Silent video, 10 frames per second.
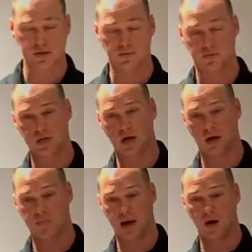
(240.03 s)
when we talk
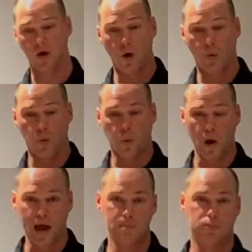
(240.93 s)
about
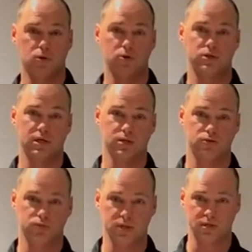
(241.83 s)
whey proteins,
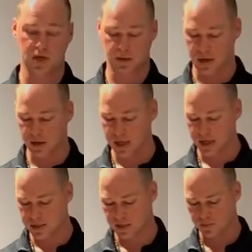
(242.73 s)
when we talk about
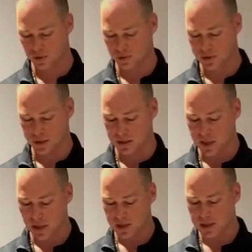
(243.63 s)
casein proteins,
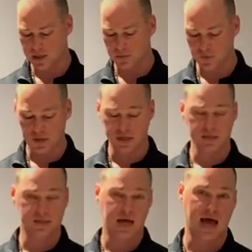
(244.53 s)
some of
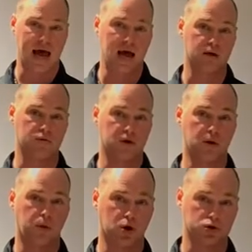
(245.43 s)
these have
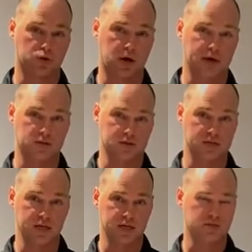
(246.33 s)
partial
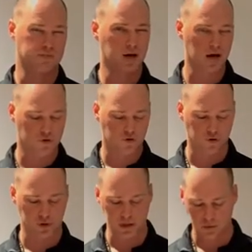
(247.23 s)
hydrolyzation, but not
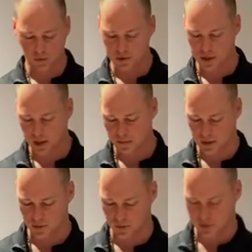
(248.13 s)
fully. We'll talk
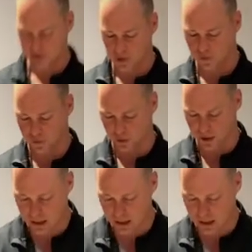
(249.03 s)
about the ones that are fully.